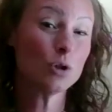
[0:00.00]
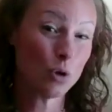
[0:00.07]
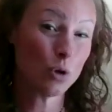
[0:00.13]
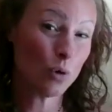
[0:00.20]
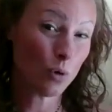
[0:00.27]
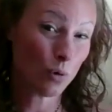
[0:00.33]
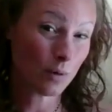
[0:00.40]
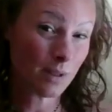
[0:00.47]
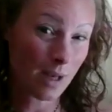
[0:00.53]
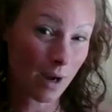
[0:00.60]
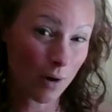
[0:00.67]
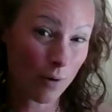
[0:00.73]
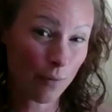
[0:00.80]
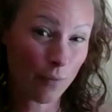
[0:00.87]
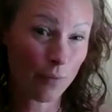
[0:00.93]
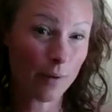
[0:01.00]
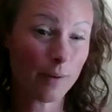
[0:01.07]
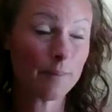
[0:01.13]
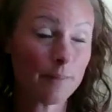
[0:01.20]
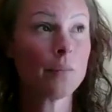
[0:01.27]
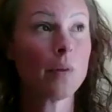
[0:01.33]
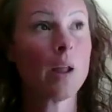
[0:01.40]
to yourself,
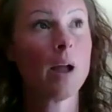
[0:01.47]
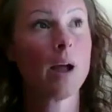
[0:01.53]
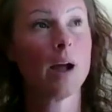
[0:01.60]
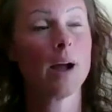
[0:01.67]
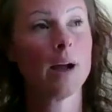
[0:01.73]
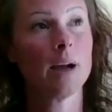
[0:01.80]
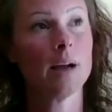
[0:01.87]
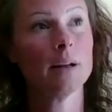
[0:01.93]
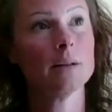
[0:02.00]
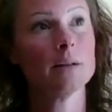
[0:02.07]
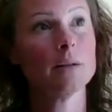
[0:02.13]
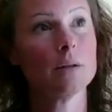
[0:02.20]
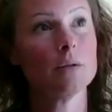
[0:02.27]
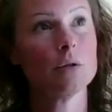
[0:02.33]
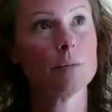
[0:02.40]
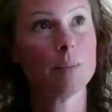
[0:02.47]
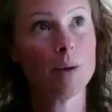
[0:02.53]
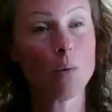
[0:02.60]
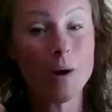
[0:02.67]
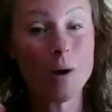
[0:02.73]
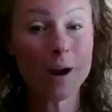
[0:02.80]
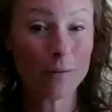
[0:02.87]
and to be
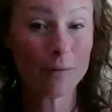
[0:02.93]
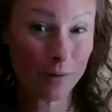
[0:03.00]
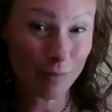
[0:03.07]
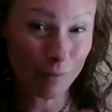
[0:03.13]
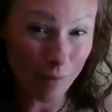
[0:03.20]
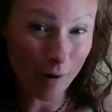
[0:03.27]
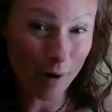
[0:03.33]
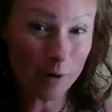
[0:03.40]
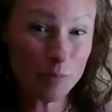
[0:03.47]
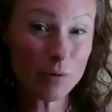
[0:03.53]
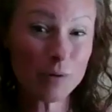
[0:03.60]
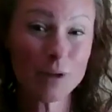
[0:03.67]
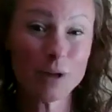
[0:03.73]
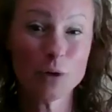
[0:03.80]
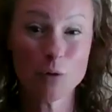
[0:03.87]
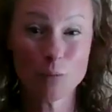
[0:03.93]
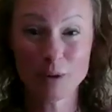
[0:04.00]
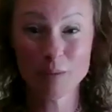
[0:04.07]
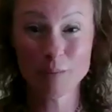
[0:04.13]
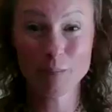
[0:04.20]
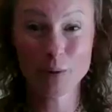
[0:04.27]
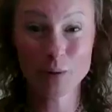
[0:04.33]
aware of the environment that you're
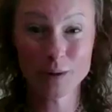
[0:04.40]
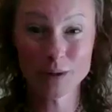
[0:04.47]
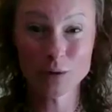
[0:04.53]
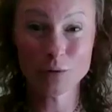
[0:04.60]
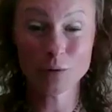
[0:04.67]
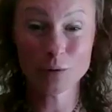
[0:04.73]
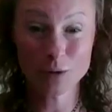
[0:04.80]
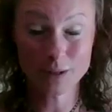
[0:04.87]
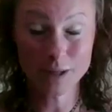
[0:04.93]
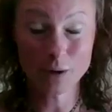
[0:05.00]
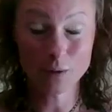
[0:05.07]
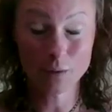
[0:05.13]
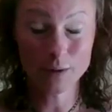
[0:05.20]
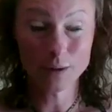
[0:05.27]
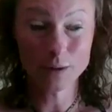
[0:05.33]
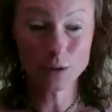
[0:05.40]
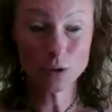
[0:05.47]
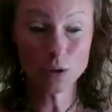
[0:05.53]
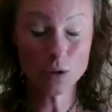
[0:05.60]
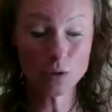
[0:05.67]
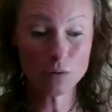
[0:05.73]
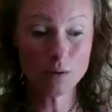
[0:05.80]
being putting yourself
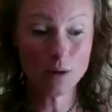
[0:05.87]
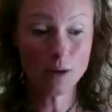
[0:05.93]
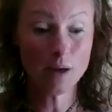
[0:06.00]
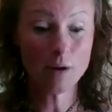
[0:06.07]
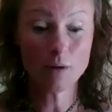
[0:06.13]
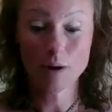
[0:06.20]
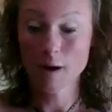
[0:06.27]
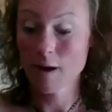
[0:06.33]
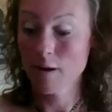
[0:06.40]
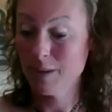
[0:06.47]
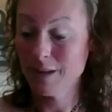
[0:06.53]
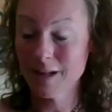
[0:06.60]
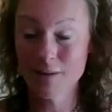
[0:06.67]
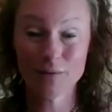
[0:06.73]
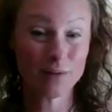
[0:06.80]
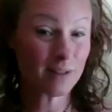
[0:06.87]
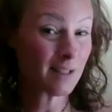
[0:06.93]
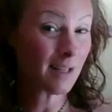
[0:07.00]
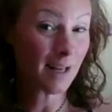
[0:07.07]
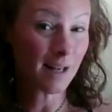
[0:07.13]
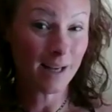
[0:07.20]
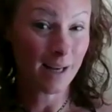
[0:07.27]
into, be that
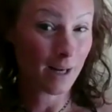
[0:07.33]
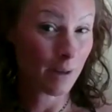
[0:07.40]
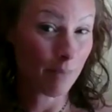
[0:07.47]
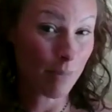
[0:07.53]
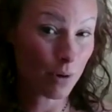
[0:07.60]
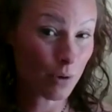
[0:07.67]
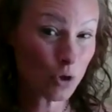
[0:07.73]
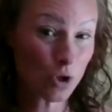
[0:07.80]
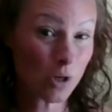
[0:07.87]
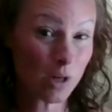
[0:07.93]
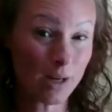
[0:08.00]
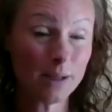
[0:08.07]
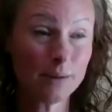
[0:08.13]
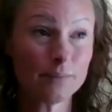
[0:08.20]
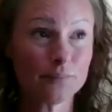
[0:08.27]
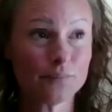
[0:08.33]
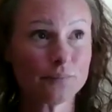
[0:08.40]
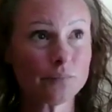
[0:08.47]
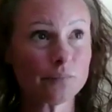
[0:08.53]
physically and emotionally,